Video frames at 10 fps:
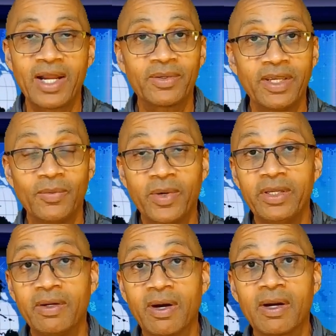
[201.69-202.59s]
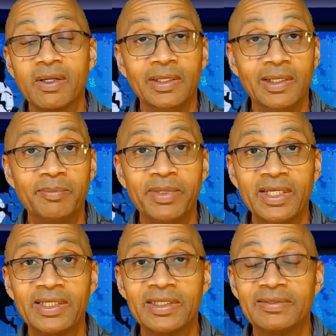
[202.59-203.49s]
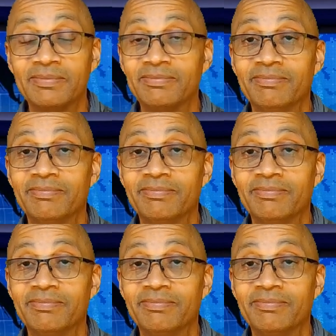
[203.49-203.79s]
I don't care where you are in Colombia,